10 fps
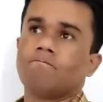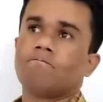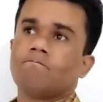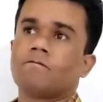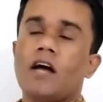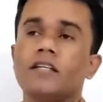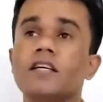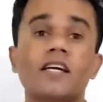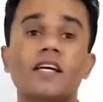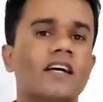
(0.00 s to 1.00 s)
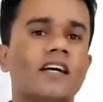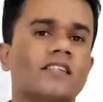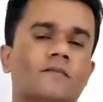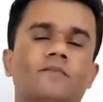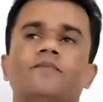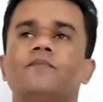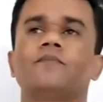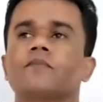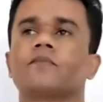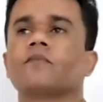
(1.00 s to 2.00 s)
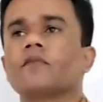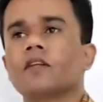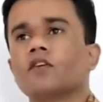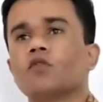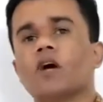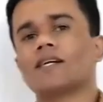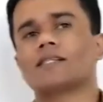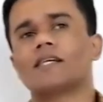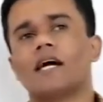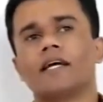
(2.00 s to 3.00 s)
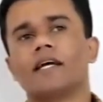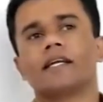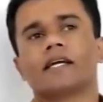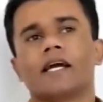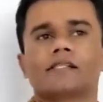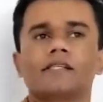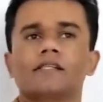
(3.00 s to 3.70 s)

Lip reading: Ideal gas. You can't say ideal gas is the